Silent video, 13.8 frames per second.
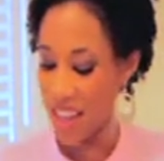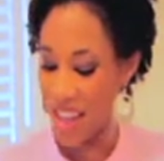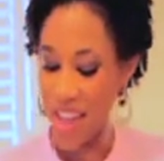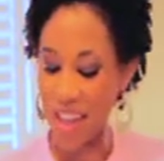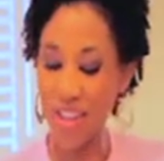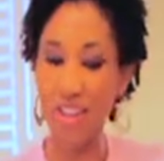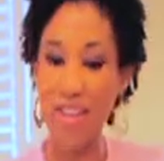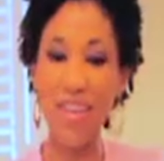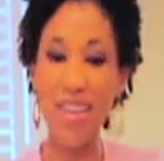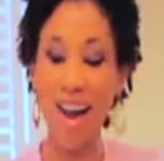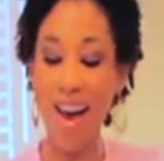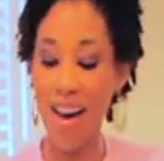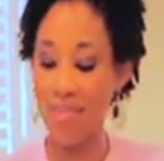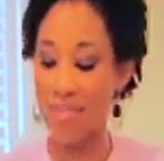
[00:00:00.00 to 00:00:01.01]
And you can
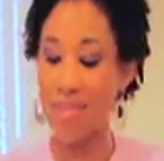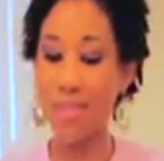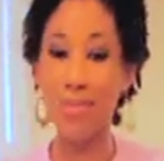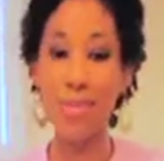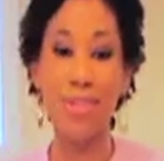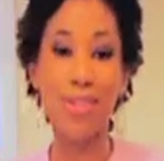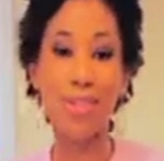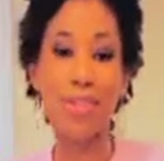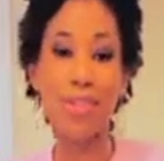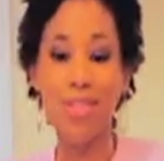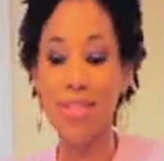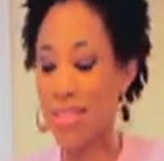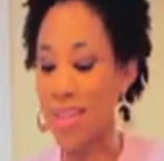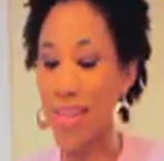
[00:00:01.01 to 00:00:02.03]
have this with your
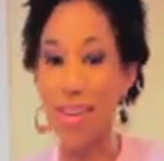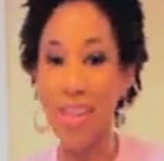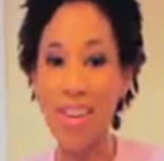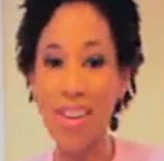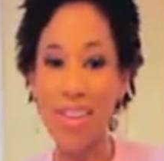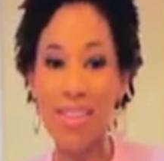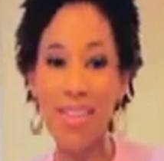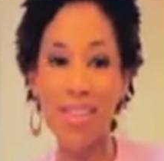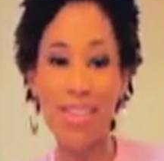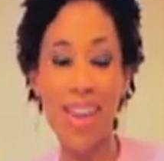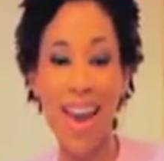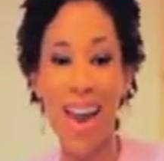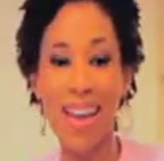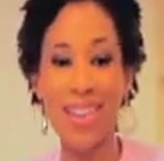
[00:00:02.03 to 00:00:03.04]
cereal. You
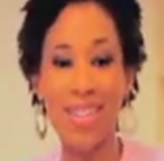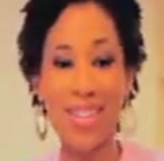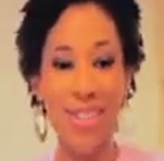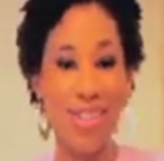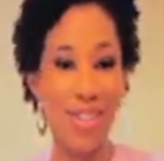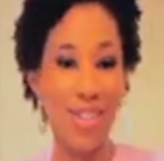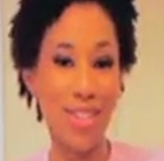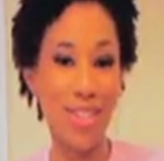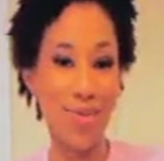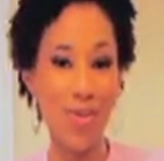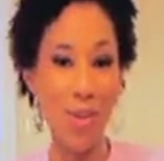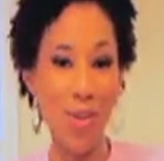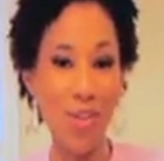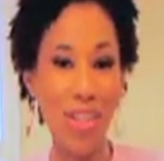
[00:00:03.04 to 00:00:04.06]
can add it to your
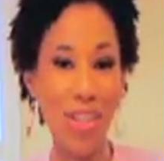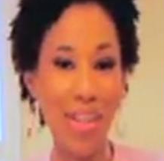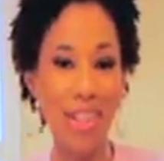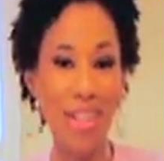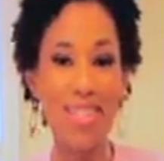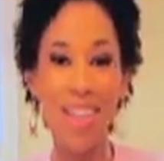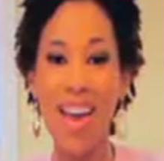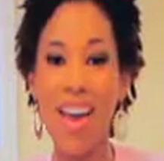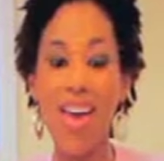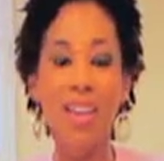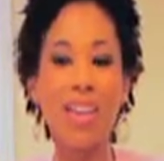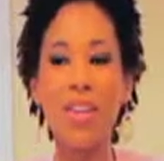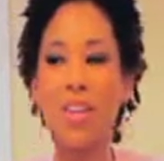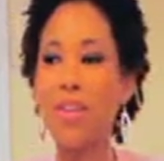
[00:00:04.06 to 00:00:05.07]
smoothies.
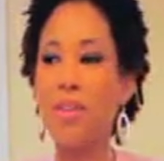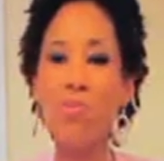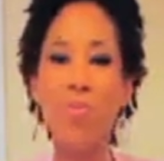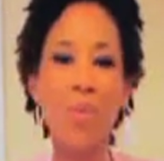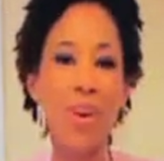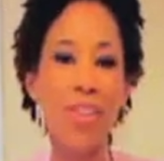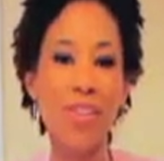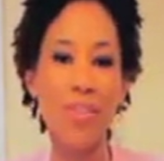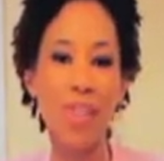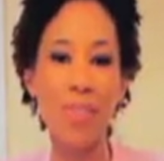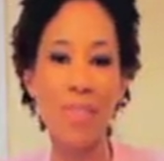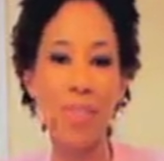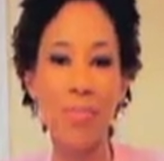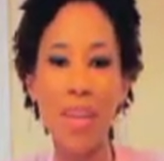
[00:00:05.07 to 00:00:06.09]
Whether you
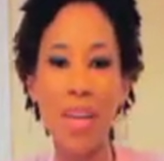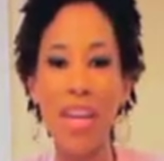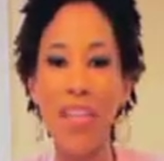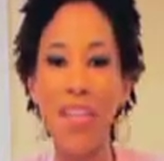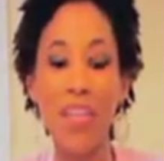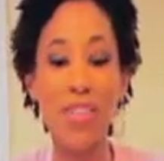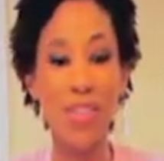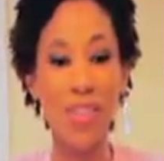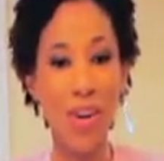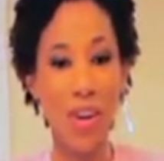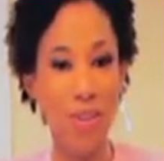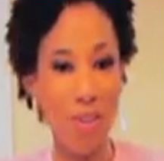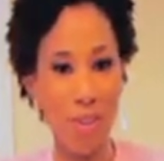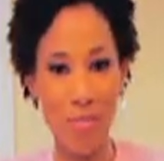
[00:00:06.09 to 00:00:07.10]
eat meat or you
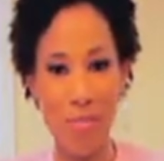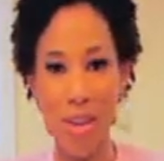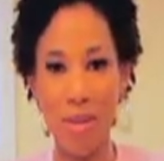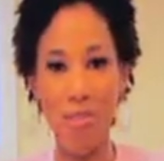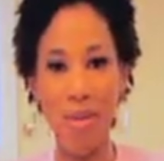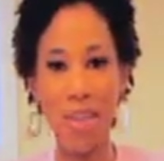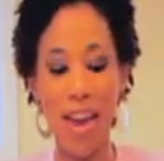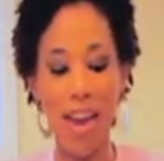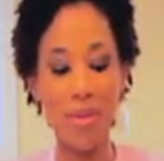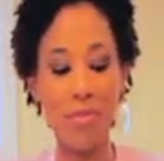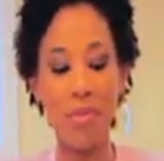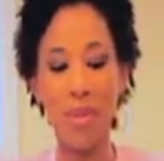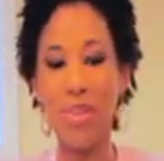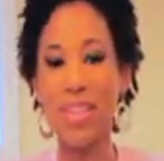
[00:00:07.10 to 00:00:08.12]
don't eat meat,
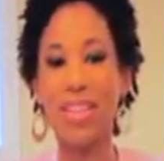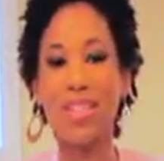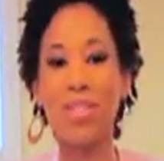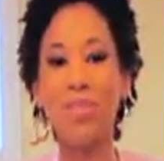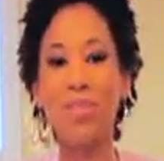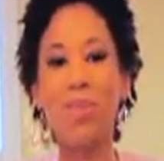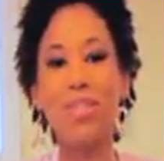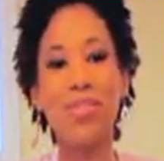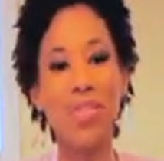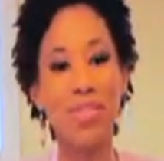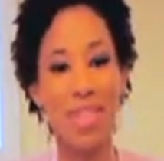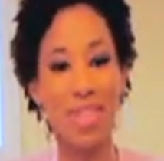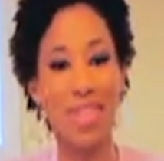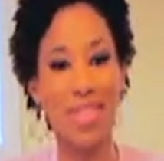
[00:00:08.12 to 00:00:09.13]
banana milk is a
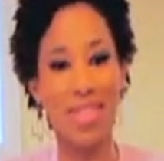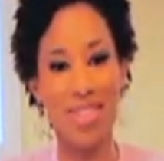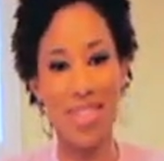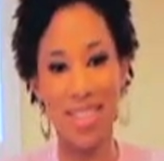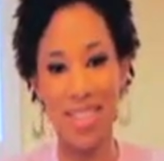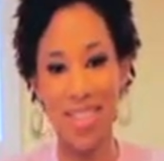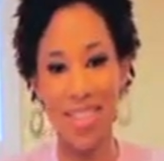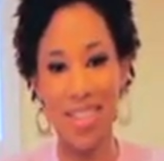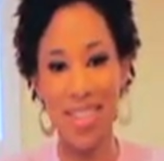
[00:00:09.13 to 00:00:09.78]
wonderful addition to your